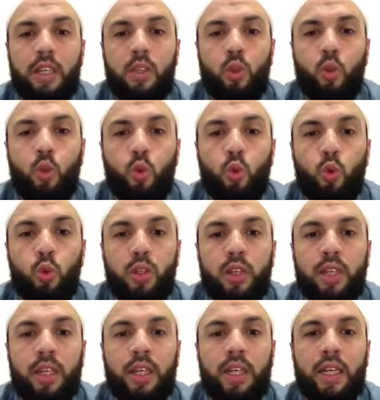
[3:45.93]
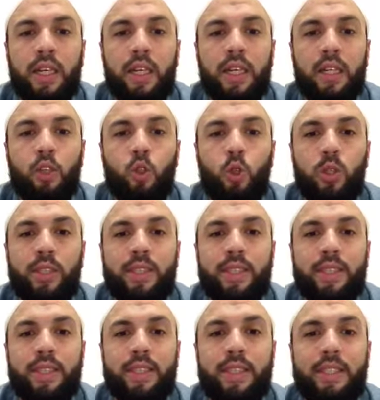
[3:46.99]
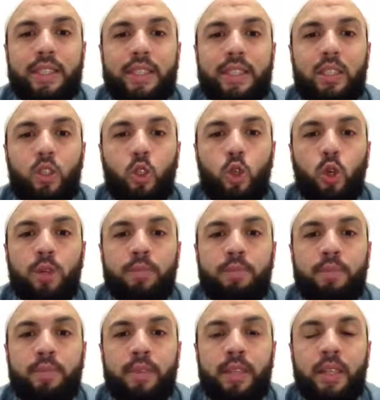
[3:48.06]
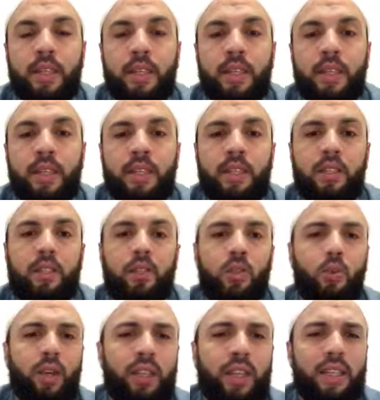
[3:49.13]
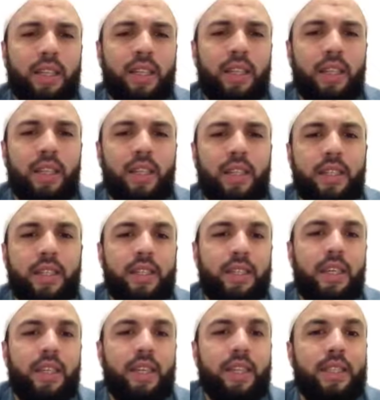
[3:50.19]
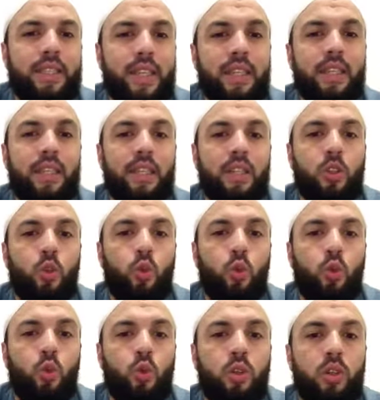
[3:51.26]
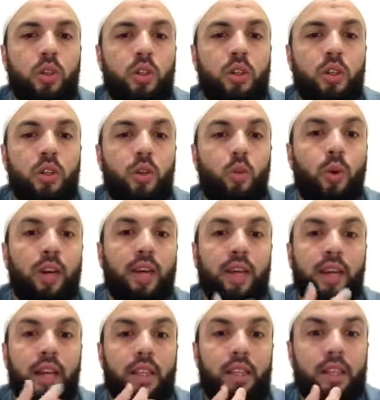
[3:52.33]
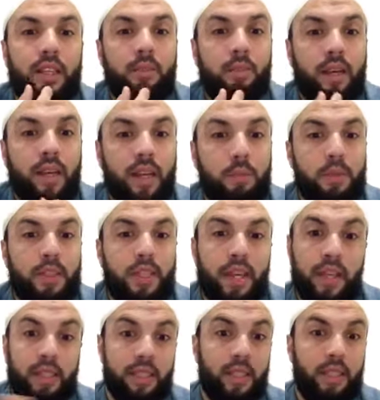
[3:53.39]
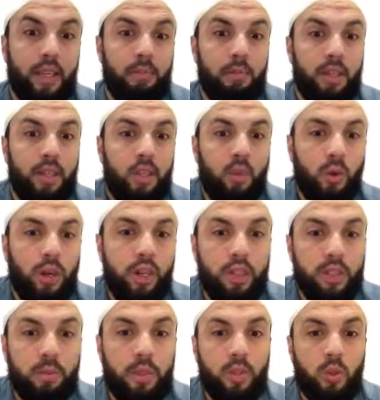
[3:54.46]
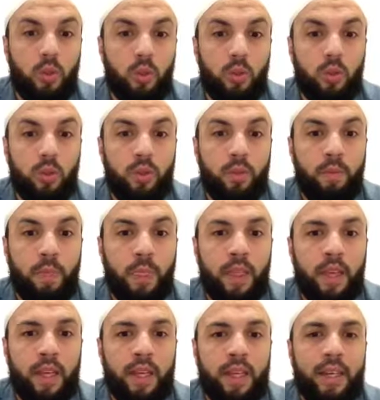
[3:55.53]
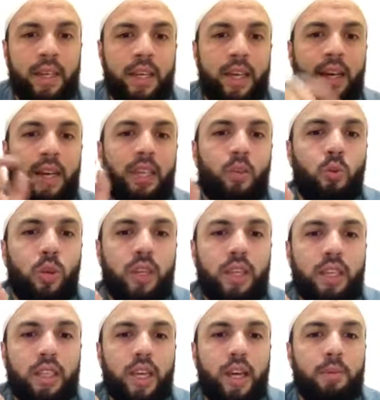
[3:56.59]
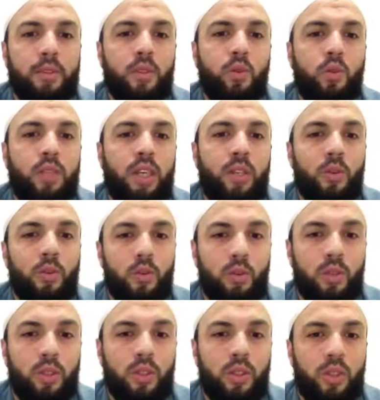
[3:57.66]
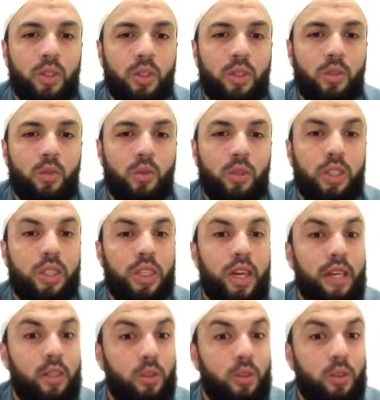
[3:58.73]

tu, kuntum. So what I did here is that I said ku while gathering my lips as the dhamma requires me to do, and when it comes to the Noon, which has